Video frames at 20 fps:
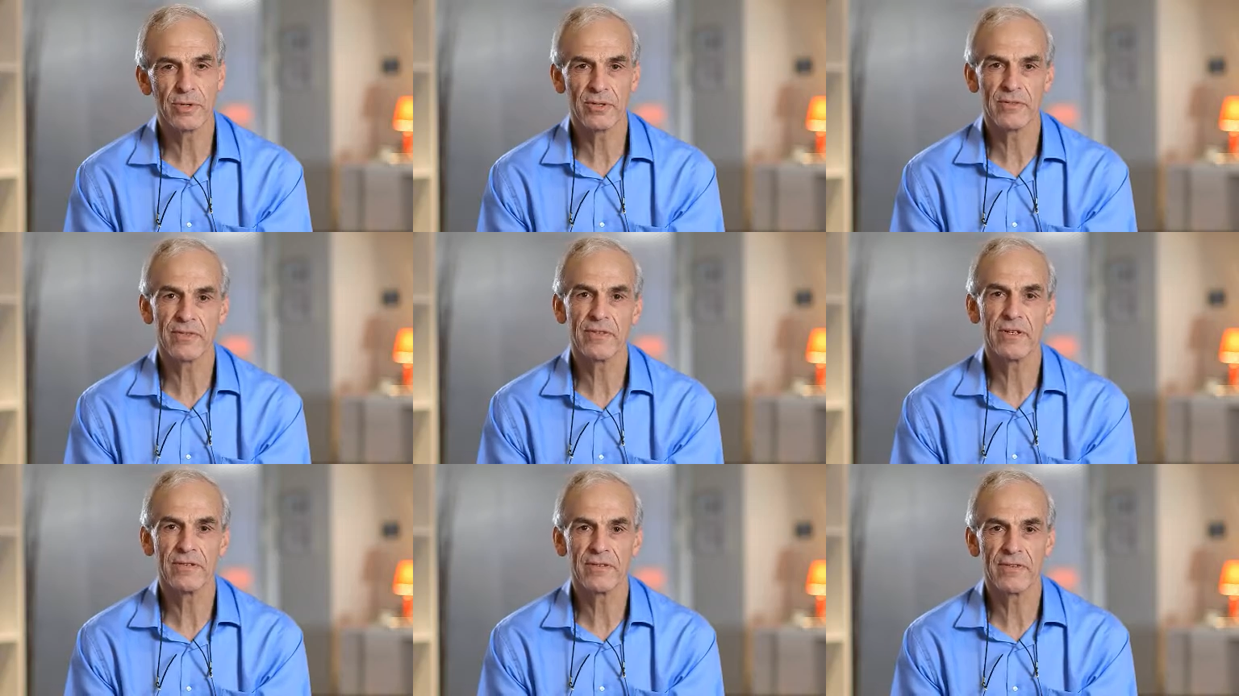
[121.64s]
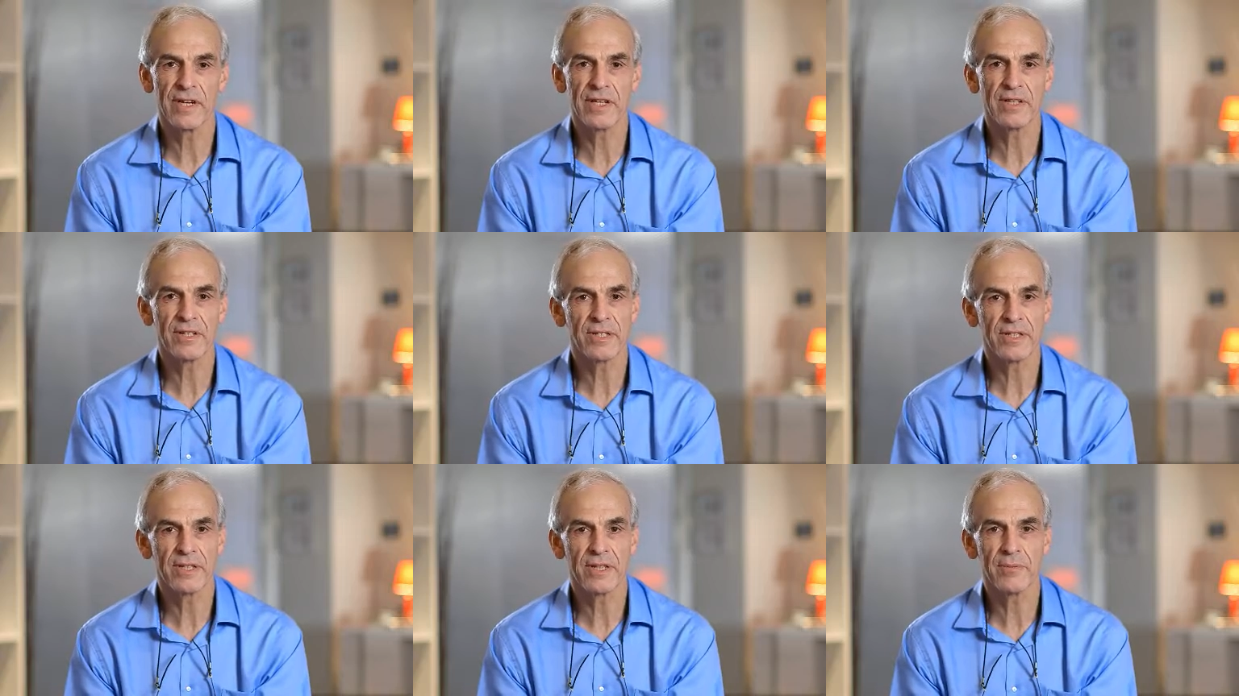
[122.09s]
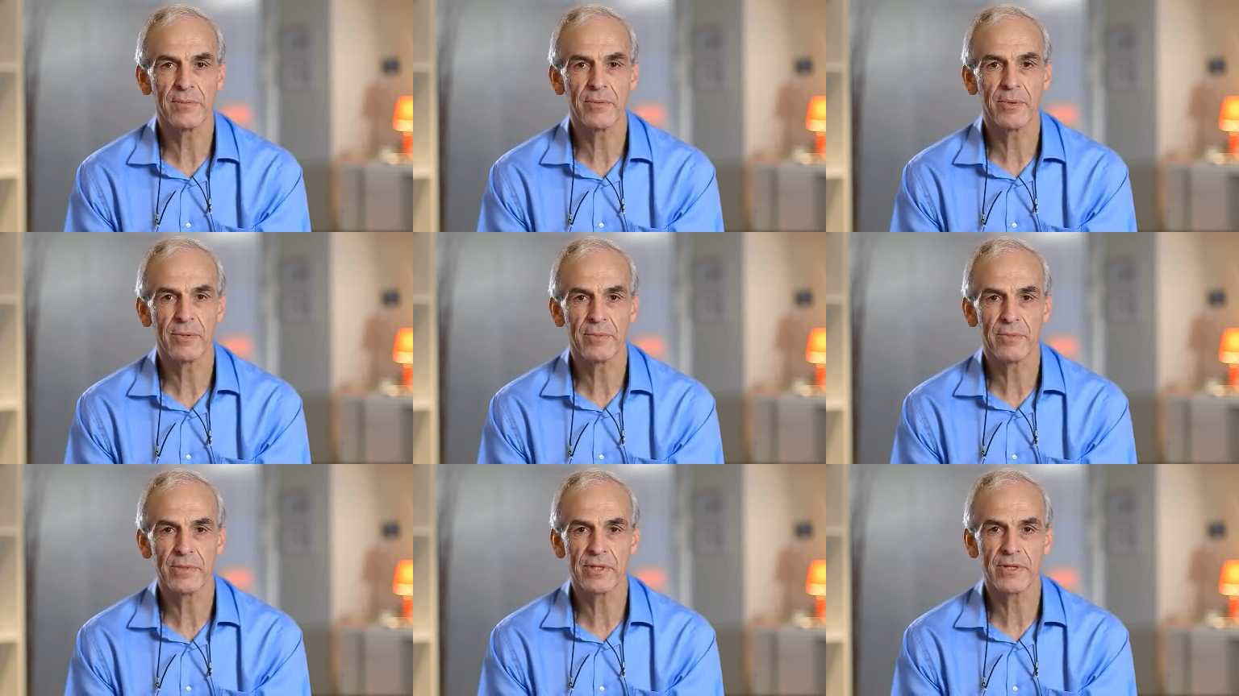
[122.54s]
world of innovation that
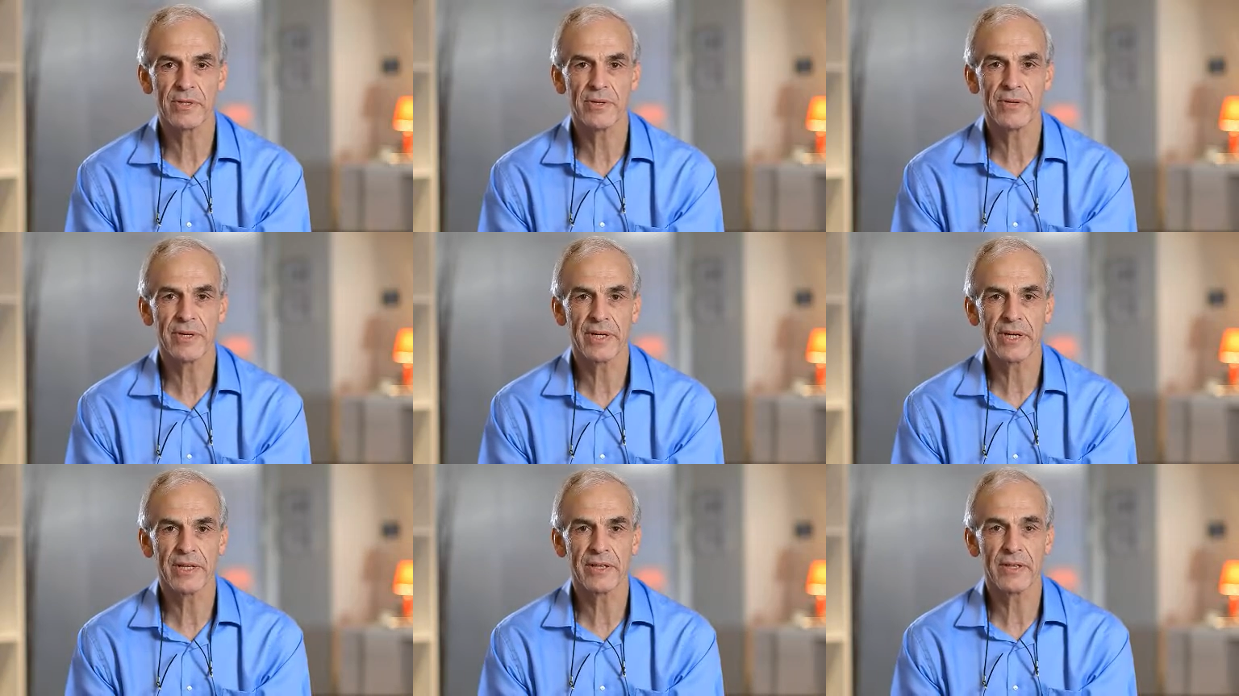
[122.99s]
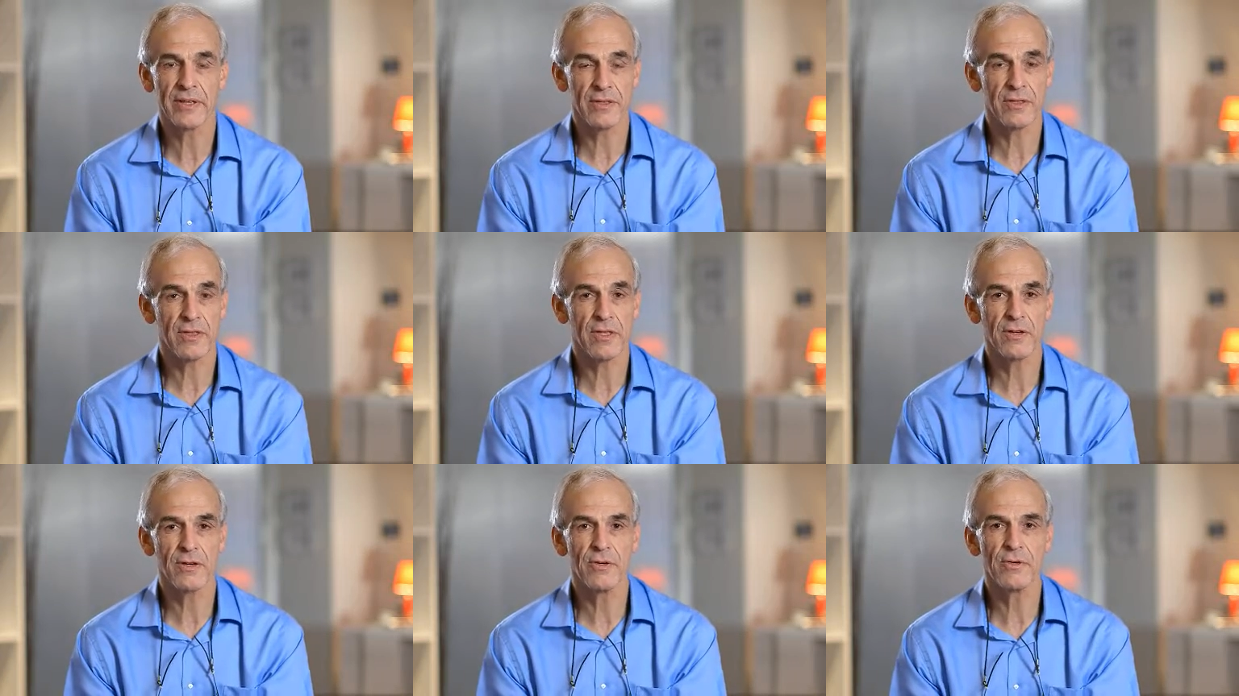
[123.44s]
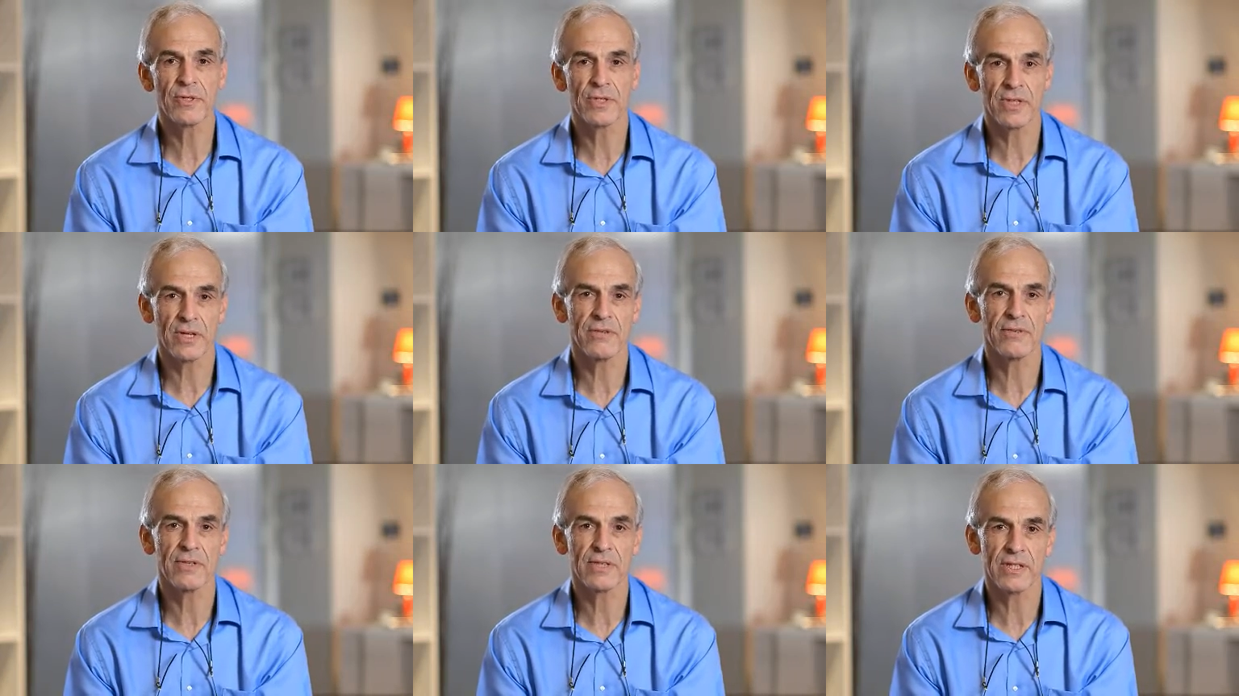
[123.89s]
we're pursuing and the new
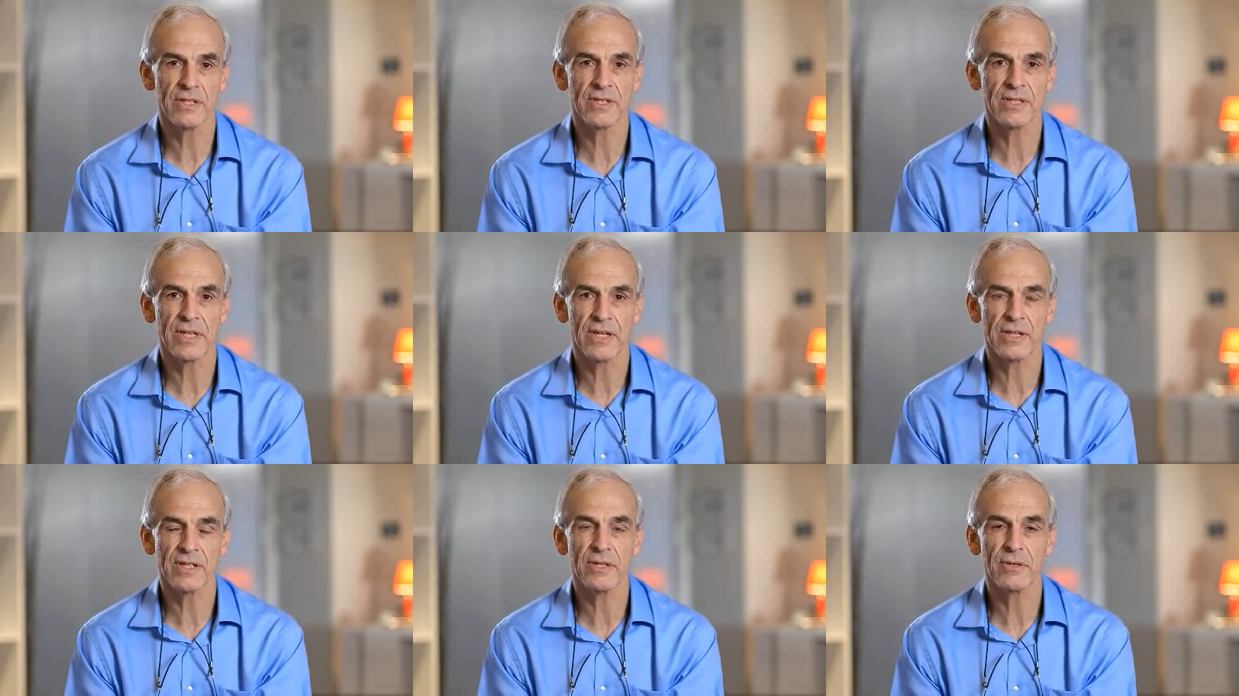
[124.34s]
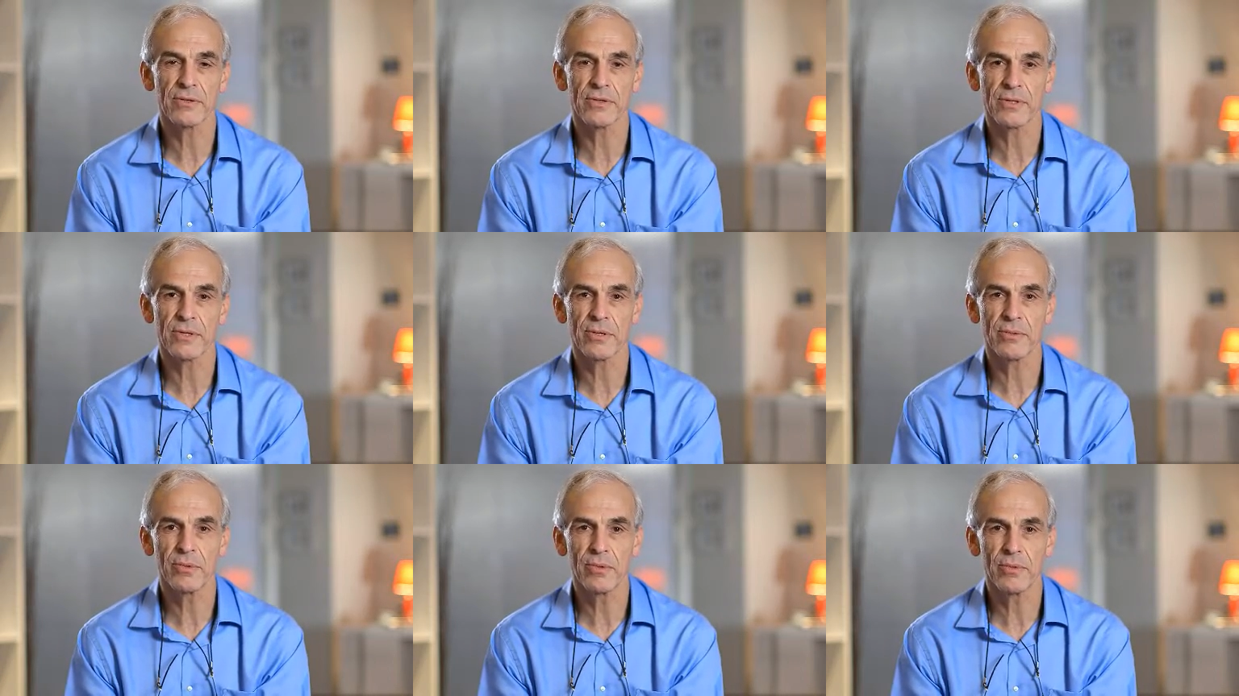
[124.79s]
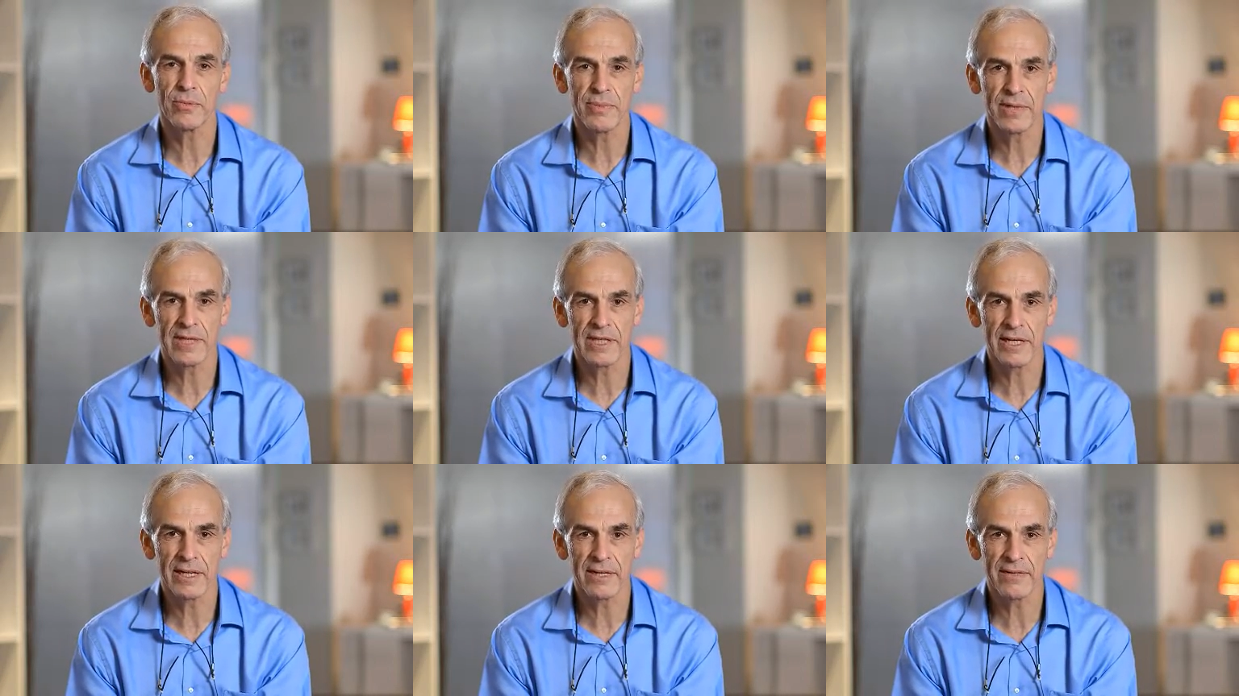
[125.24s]
services that Telstra will
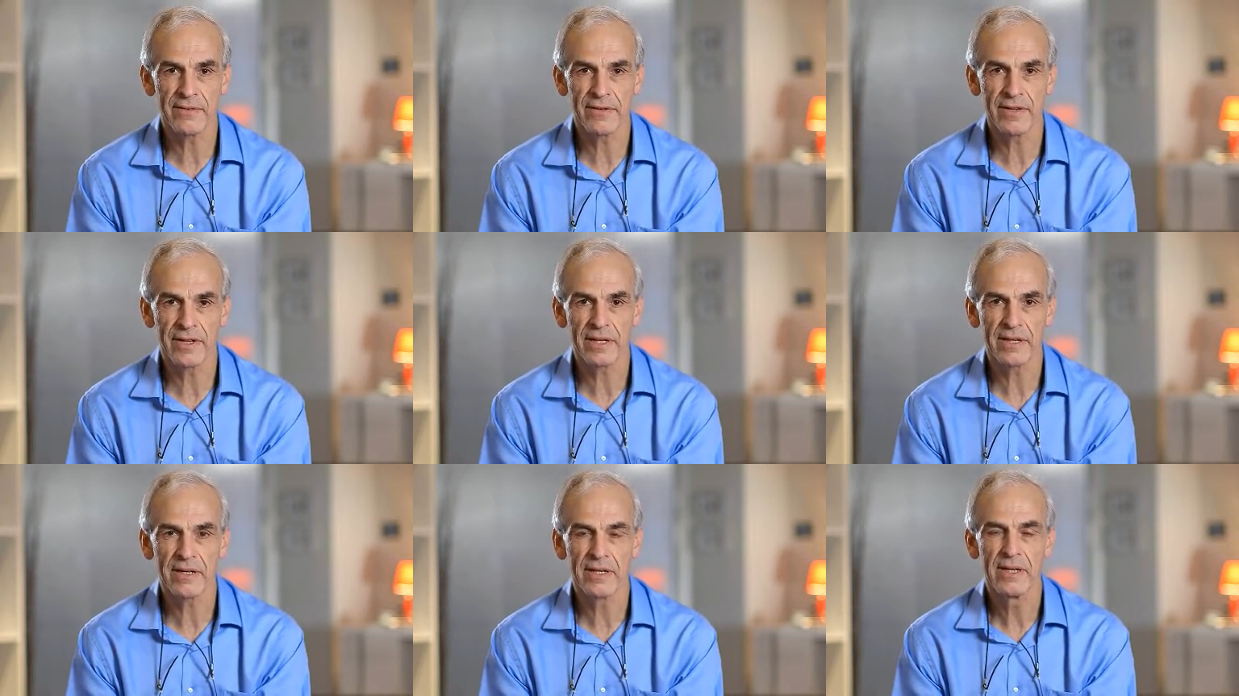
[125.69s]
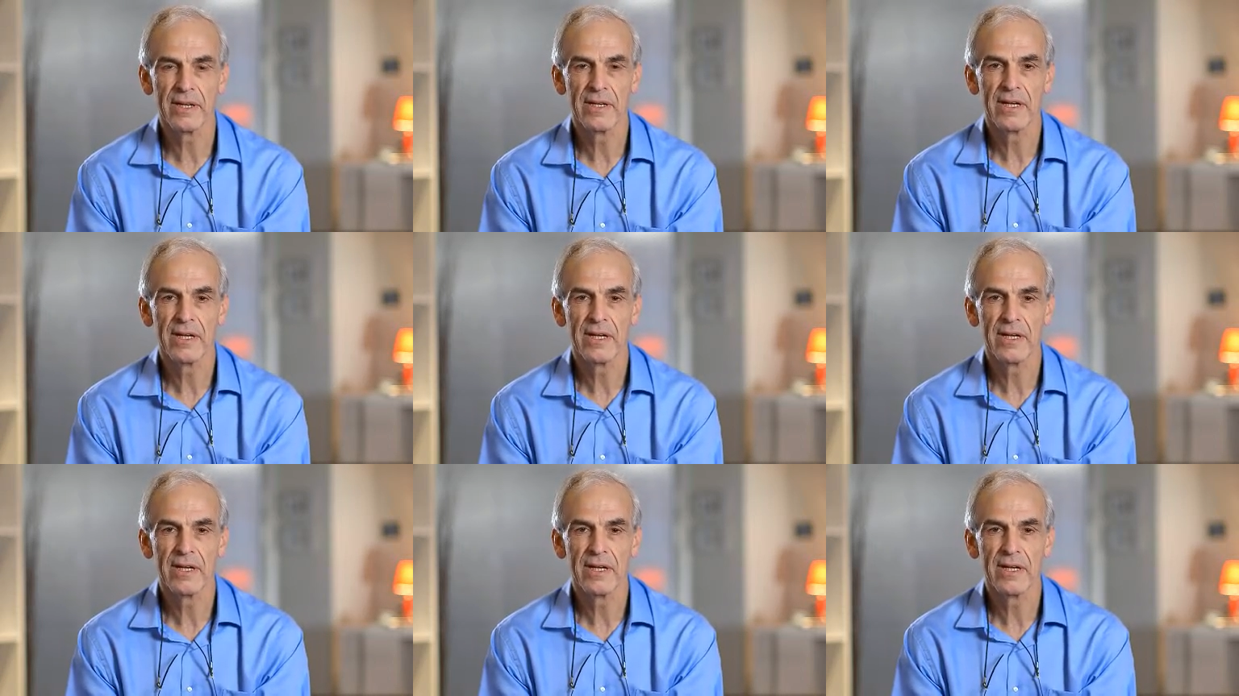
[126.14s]
be delivering,